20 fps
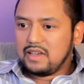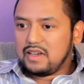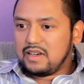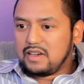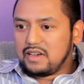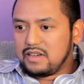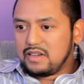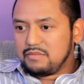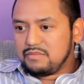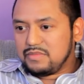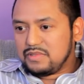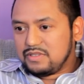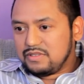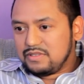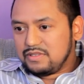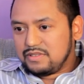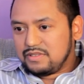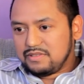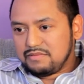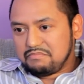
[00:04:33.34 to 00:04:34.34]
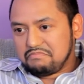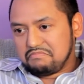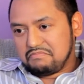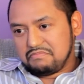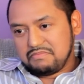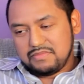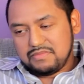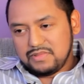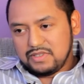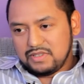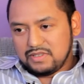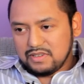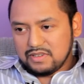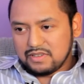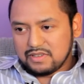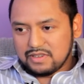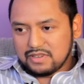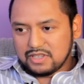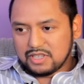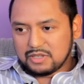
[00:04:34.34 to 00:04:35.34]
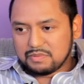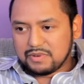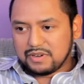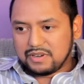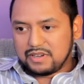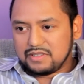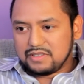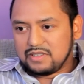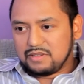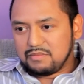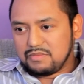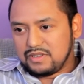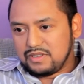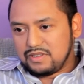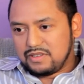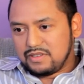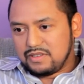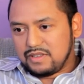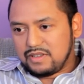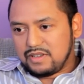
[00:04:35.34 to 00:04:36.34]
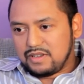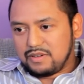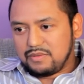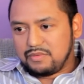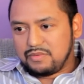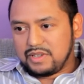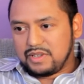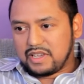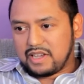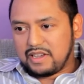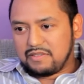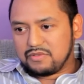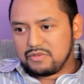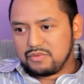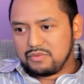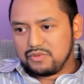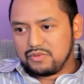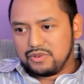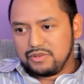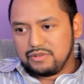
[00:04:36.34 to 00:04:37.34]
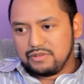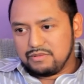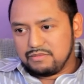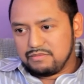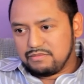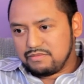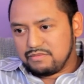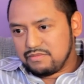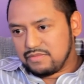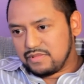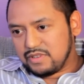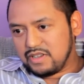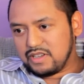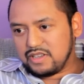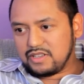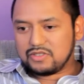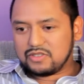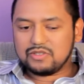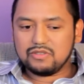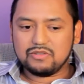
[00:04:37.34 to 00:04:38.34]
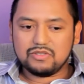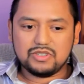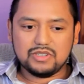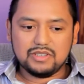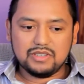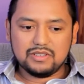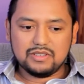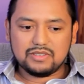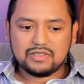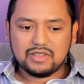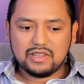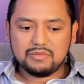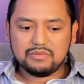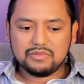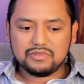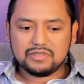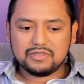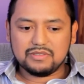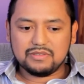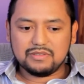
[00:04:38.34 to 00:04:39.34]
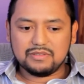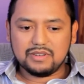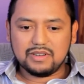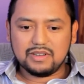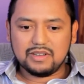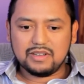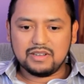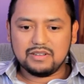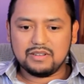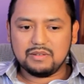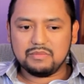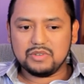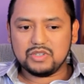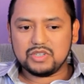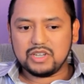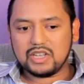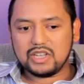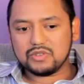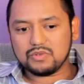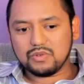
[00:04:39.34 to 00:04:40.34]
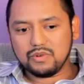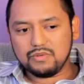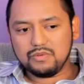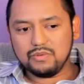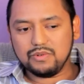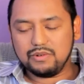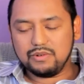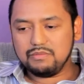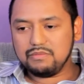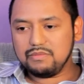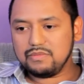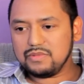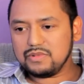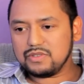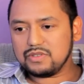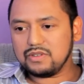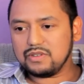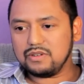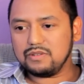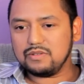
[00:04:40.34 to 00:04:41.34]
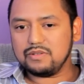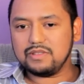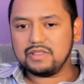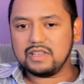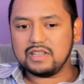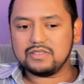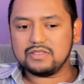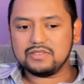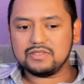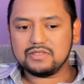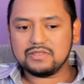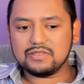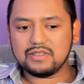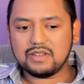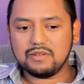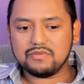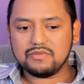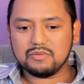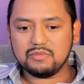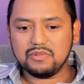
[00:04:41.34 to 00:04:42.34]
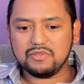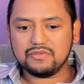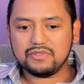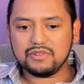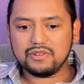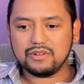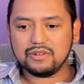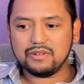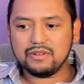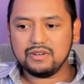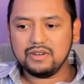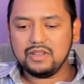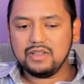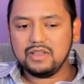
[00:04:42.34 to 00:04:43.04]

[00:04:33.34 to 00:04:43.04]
Um, it's it's a good experience. I mean, uh, we have the room, uh, so she's able to. Uh, I mean, she has her own room, so that's comfortable for her.